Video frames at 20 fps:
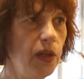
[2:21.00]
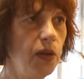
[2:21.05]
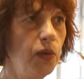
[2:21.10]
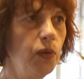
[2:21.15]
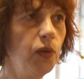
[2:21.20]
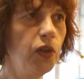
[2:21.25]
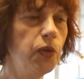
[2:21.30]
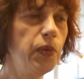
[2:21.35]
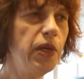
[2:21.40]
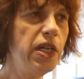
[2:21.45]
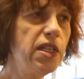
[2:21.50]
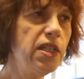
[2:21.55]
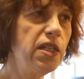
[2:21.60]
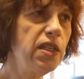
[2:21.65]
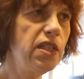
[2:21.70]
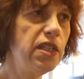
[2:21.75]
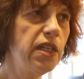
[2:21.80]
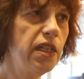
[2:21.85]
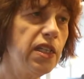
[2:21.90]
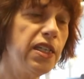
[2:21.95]

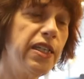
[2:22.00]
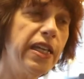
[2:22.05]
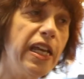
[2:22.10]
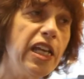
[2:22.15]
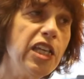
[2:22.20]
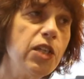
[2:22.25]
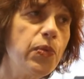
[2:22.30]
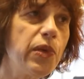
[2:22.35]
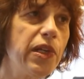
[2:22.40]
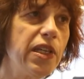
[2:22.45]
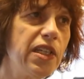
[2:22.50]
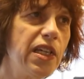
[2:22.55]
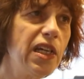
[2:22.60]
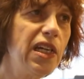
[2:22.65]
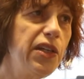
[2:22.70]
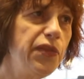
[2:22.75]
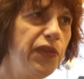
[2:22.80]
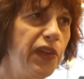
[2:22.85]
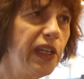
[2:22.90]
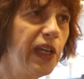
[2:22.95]
northwestern side, the Sainsbury
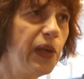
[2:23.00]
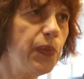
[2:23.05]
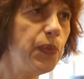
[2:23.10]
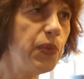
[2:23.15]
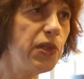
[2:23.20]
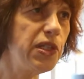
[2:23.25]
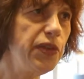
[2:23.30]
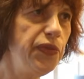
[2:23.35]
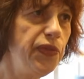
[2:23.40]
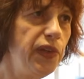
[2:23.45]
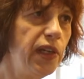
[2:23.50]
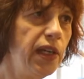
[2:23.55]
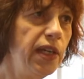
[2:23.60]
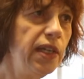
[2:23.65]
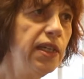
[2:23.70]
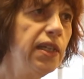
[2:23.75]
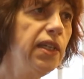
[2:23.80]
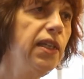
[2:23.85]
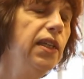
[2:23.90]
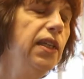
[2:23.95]
side of the campus, if you
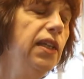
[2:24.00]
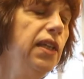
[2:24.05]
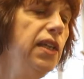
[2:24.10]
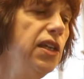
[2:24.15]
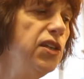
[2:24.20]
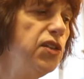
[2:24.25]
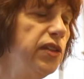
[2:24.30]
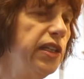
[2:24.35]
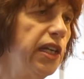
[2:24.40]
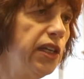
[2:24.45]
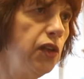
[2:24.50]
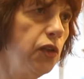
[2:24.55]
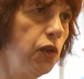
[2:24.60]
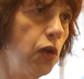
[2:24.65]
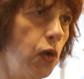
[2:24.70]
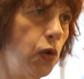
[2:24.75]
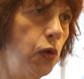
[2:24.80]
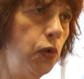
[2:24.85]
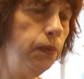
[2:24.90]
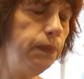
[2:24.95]
like. So that will
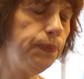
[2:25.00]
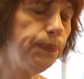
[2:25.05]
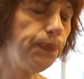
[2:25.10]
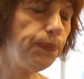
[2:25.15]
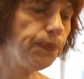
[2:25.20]
go.